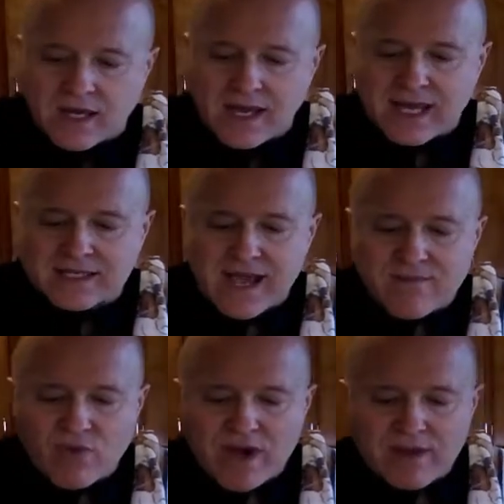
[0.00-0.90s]
As
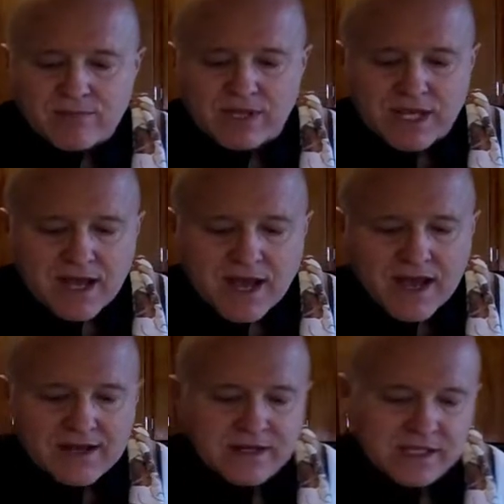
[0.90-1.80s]
I'm rambling
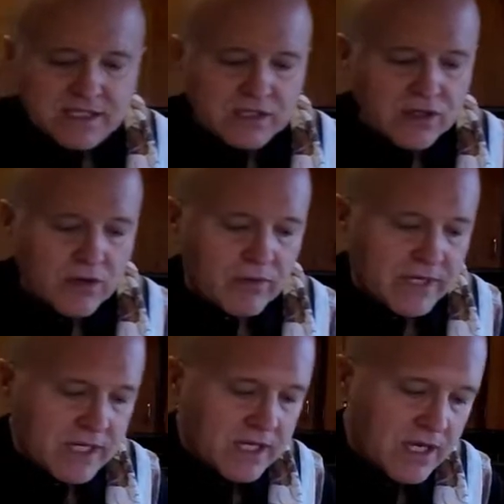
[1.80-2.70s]
on, this is
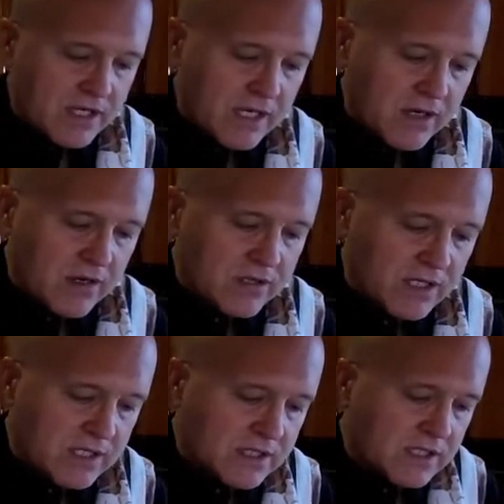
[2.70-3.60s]
already done here.
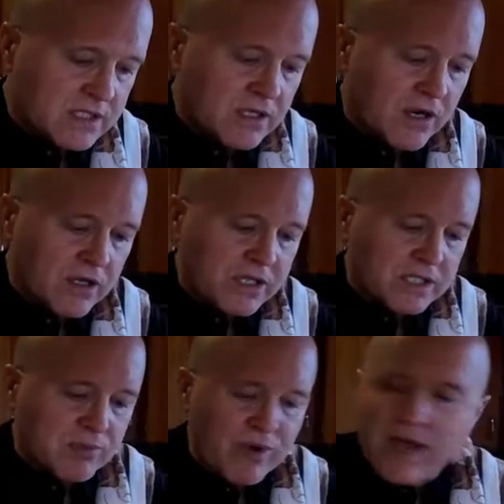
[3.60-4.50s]
This garlic
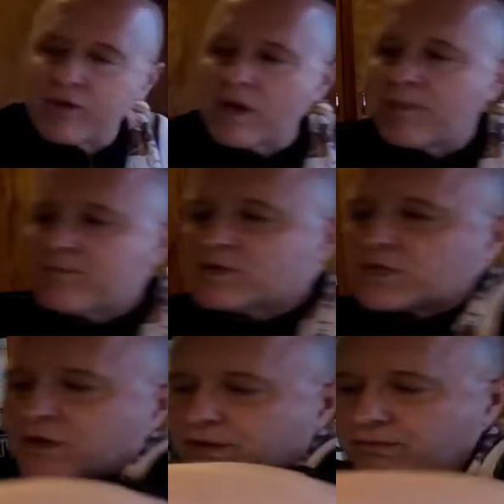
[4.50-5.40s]
is browned up. I'm just
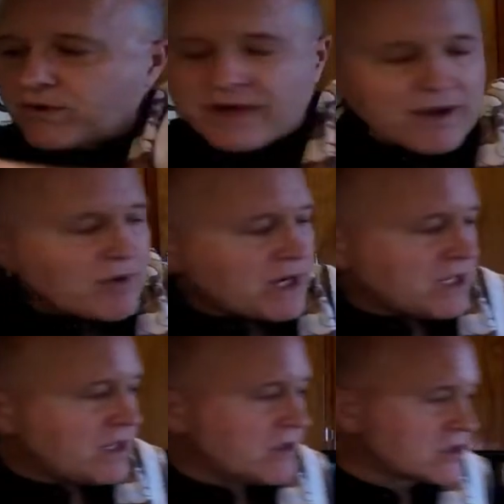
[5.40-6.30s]
going to throw that right
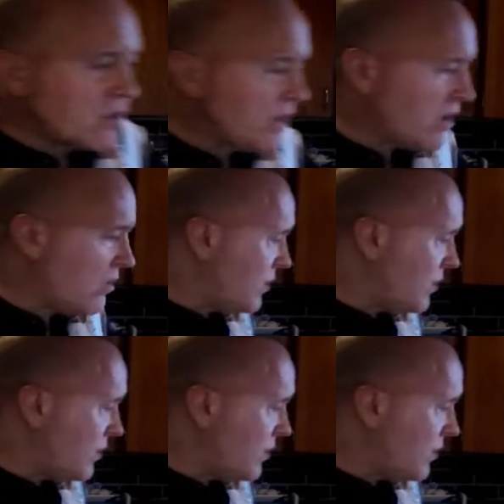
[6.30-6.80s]
in there so we don't